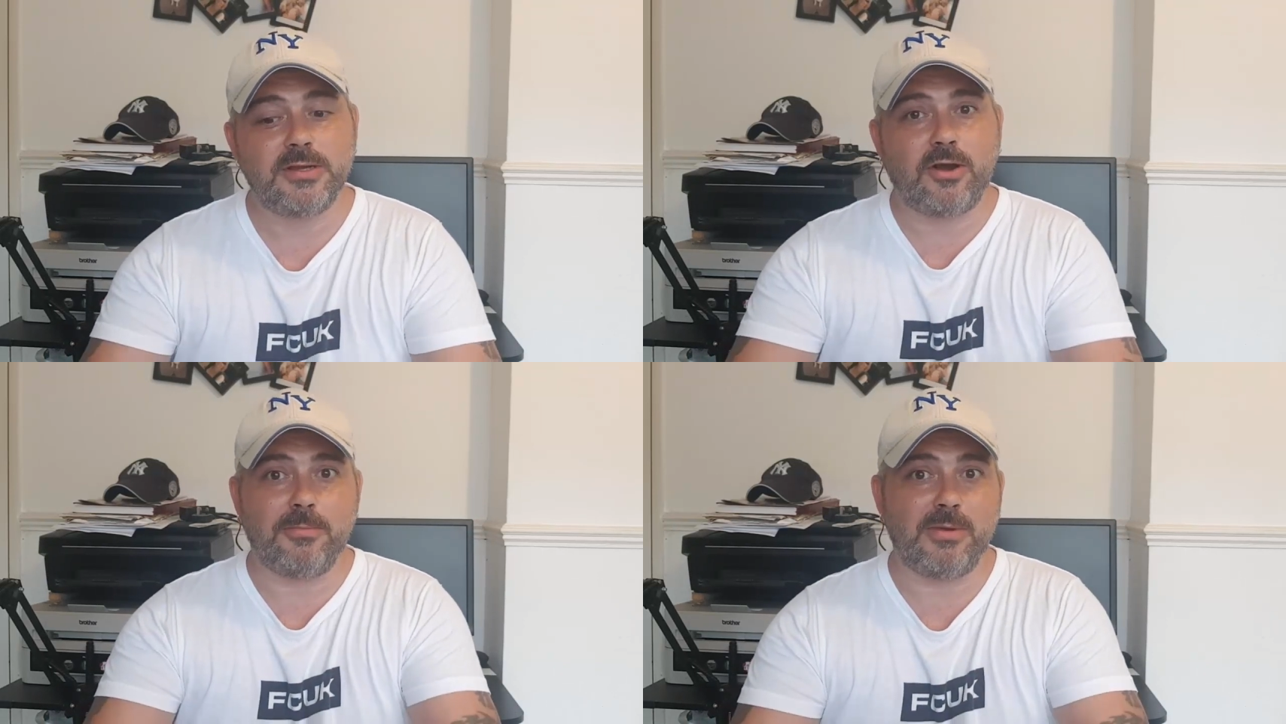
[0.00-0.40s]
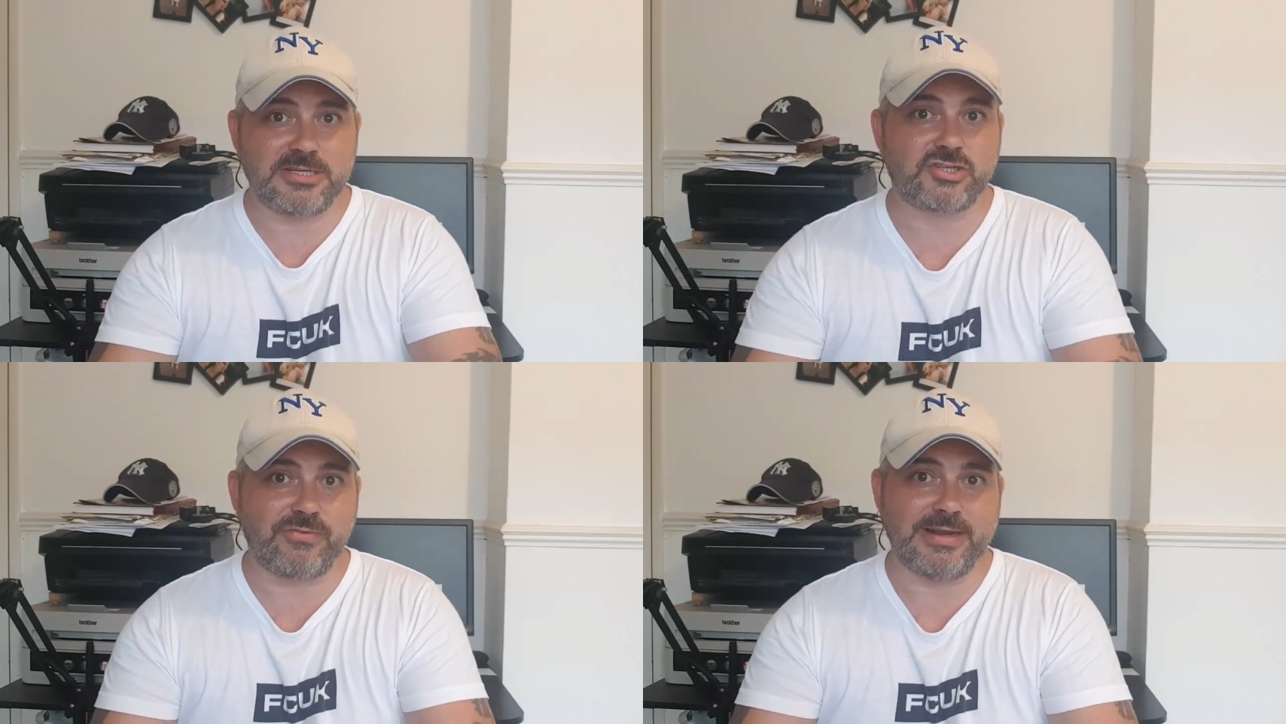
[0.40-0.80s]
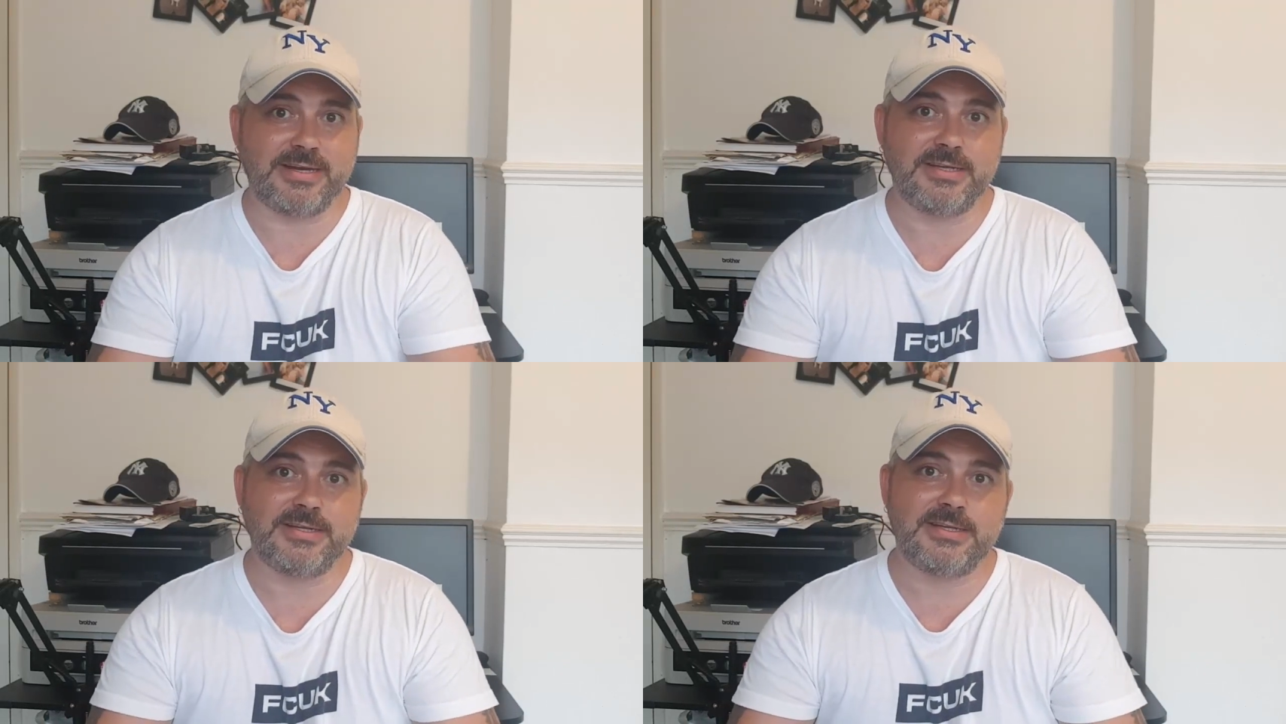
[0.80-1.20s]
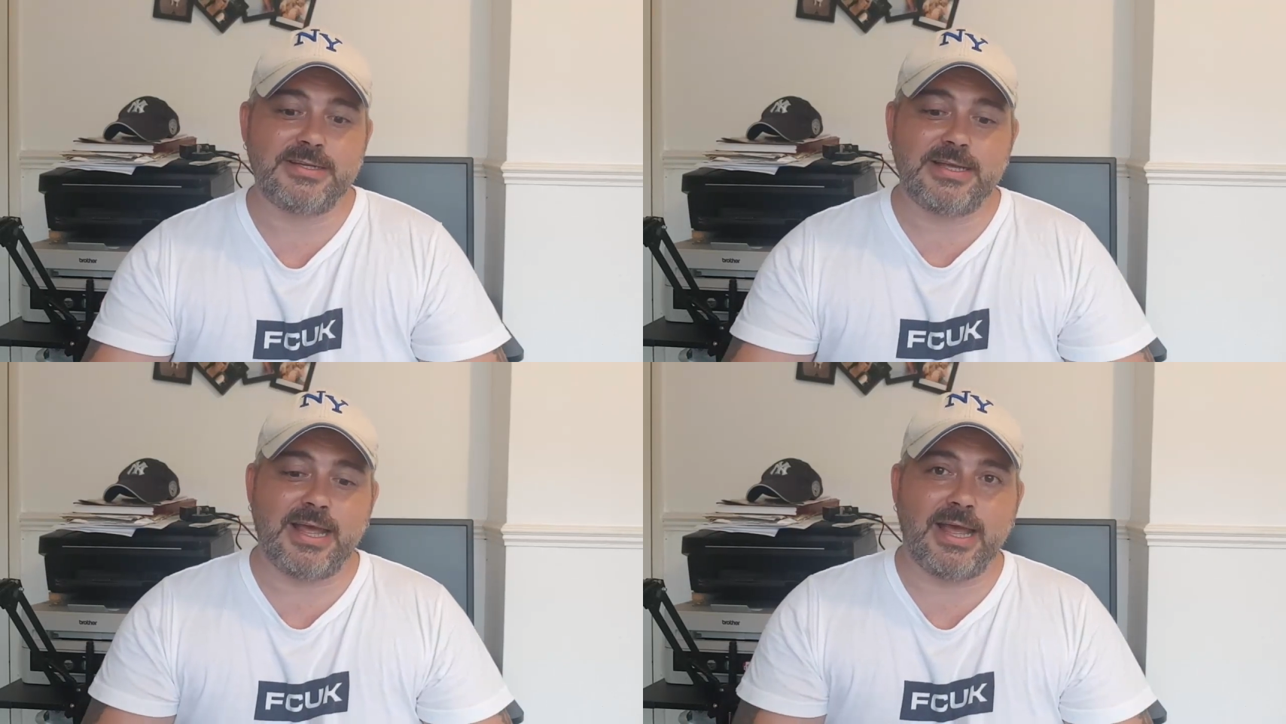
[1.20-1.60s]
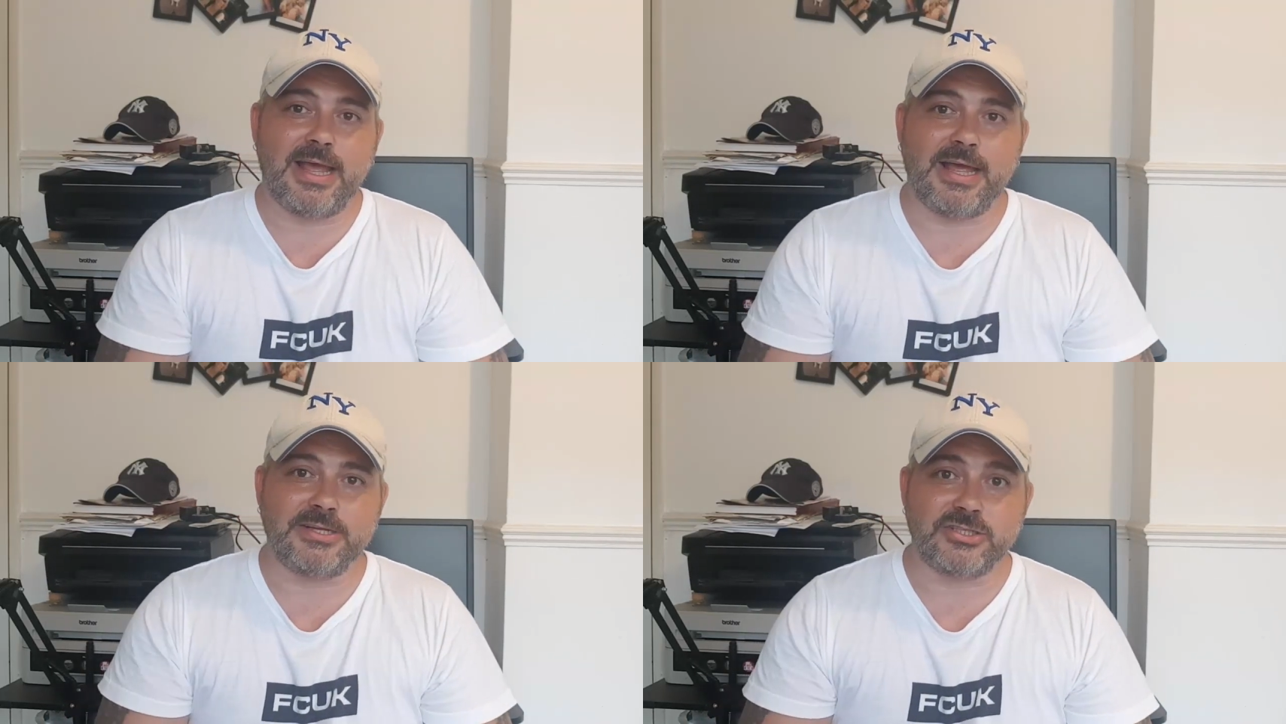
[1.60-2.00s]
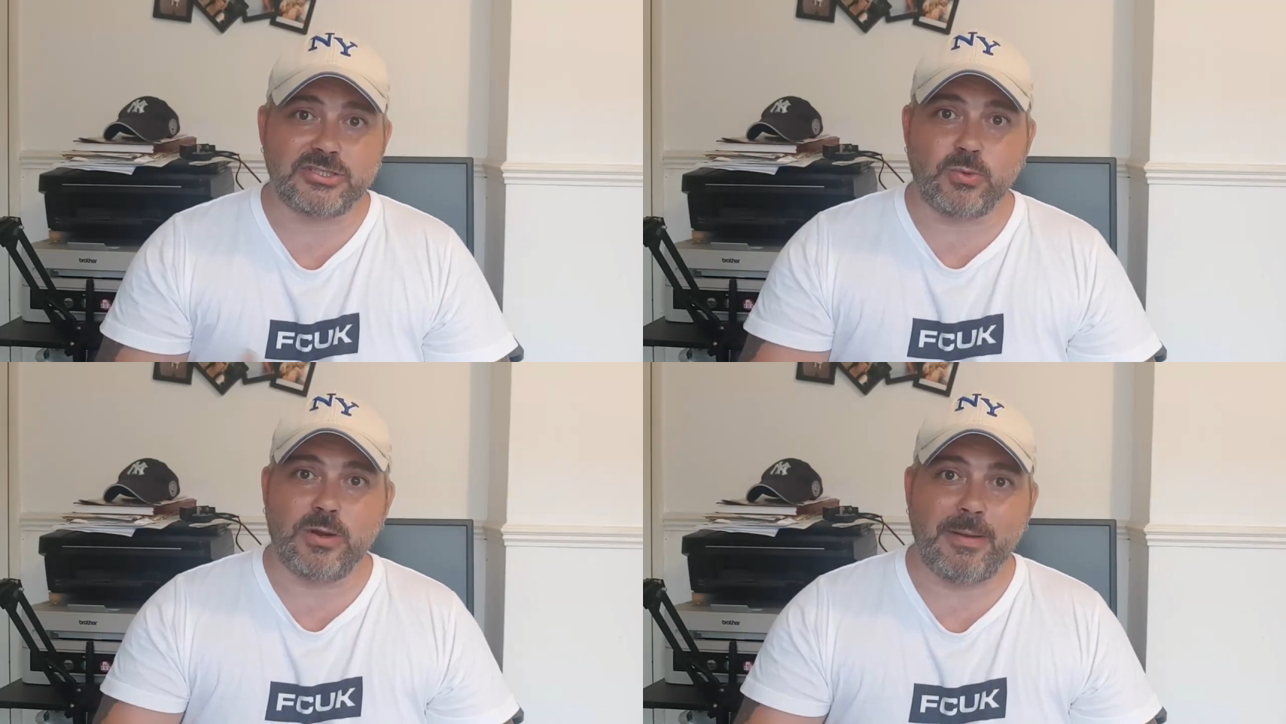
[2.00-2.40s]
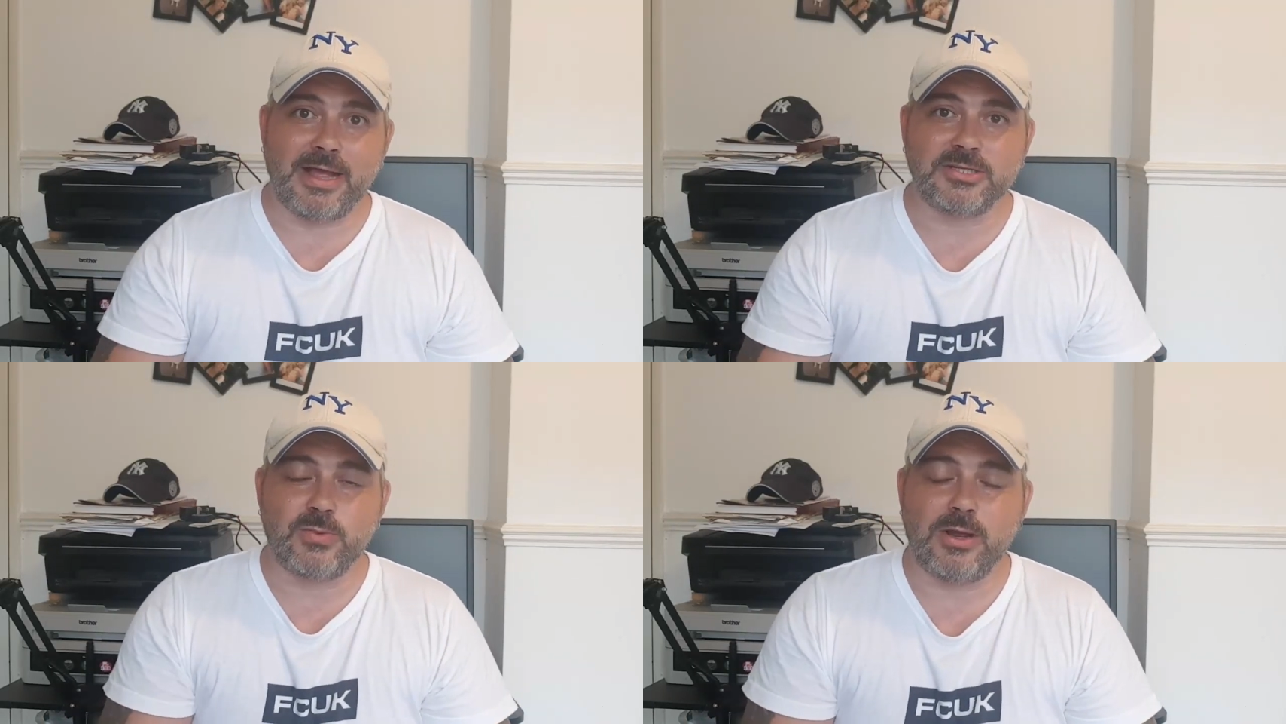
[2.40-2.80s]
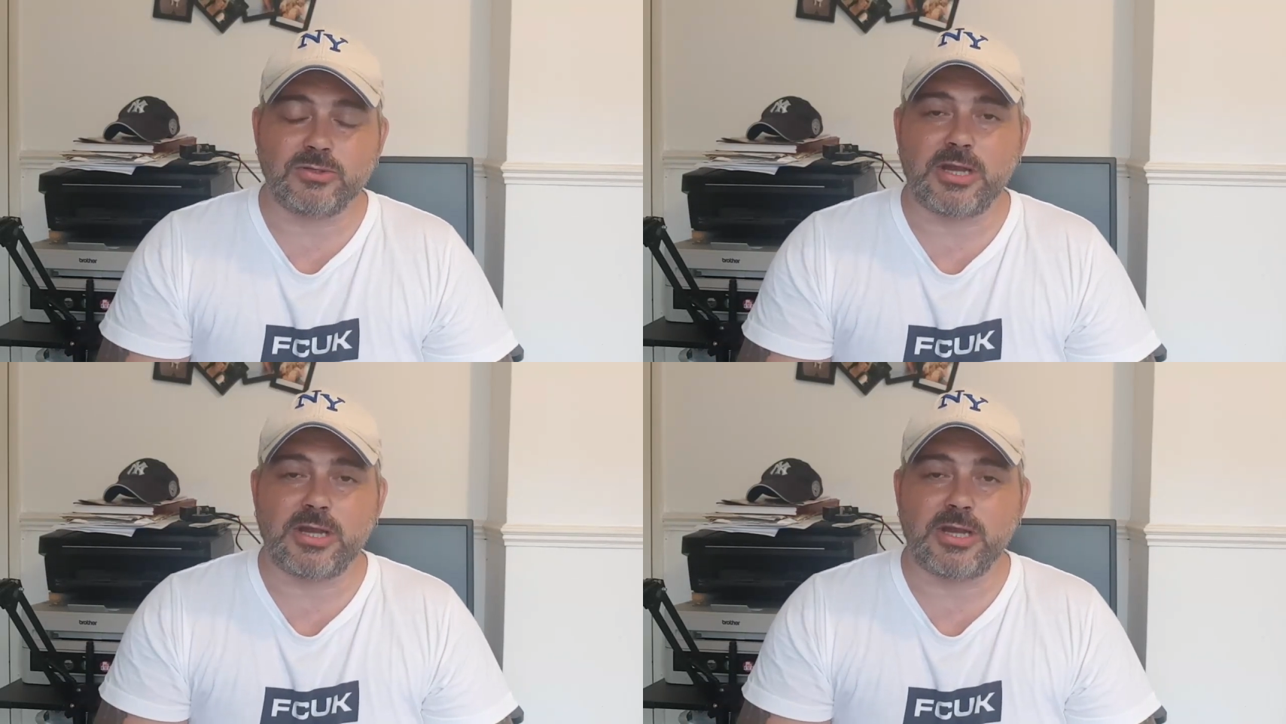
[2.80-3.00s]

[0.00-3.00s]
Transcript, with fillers: on my screen uh, and to talk about as well.